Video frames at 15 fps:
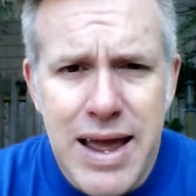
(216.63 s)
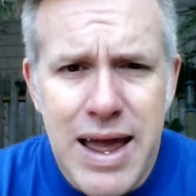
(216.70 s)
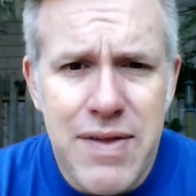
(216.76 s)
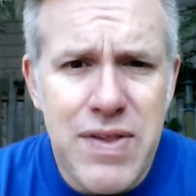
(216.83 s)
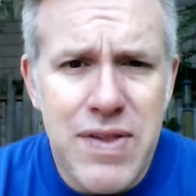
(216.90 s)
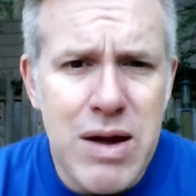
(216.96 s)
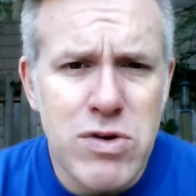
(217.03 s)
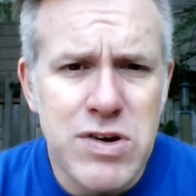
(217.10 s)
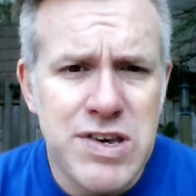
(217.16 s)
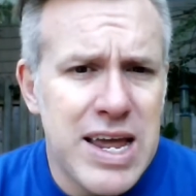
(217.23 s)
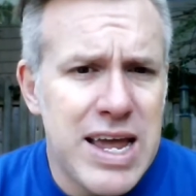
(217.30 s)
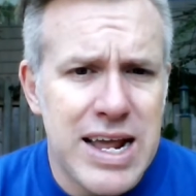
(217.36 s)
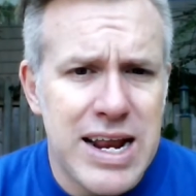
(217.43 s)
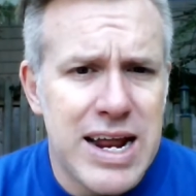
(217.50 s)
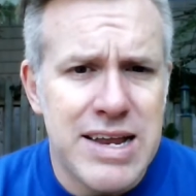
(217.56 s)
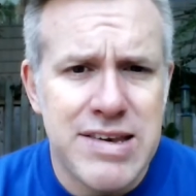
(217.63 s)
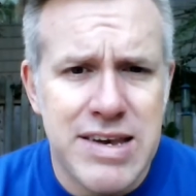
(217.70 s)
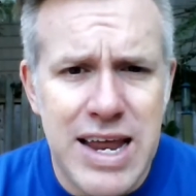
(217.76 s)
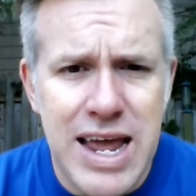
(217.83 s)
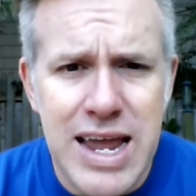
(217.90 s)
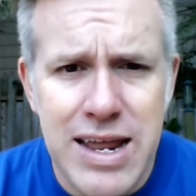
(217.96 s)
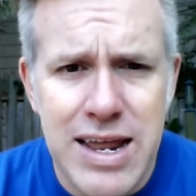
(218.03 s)
And they were saying it as a
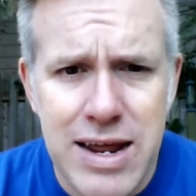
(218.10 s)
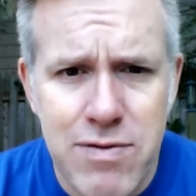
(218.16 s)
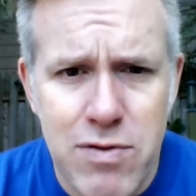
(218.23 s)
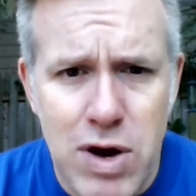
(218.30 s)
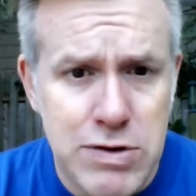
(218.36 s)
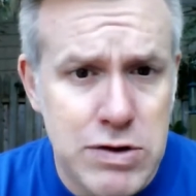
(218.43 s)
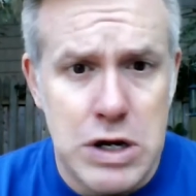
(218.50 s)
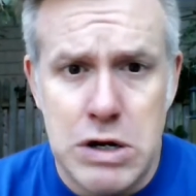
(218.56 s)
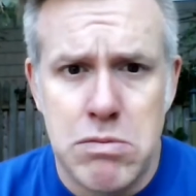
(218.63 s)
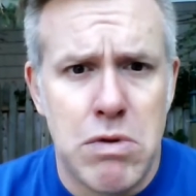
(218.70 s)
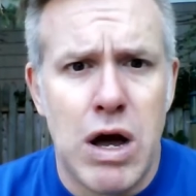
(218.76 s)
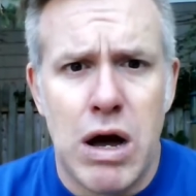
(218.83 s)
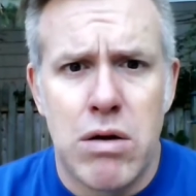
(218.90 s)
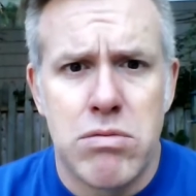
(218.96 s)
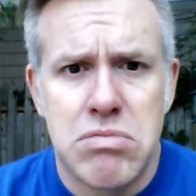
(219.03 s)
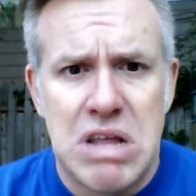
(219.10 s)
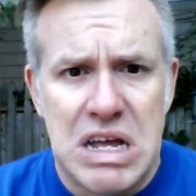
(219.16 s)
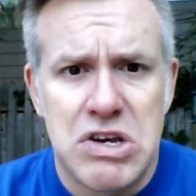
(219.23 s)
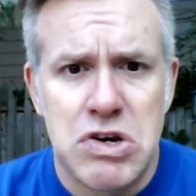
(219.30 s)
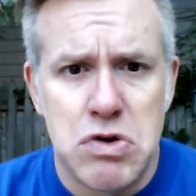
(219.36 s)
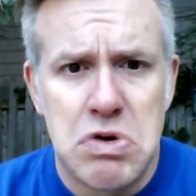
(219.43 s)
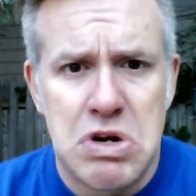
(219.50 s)
negative, where I was like, no,
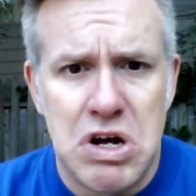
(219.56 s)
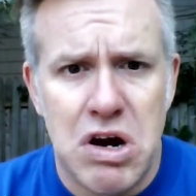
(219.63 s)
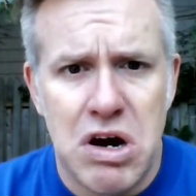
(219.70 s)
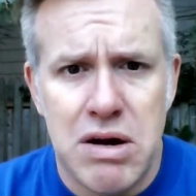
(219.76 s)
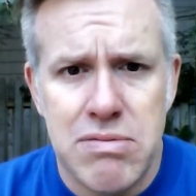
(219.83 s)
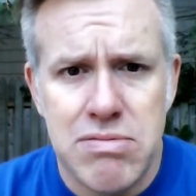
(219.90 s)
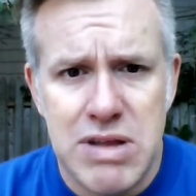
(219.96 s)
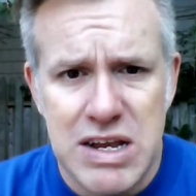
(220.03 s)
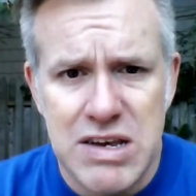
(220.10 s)
that's who we are.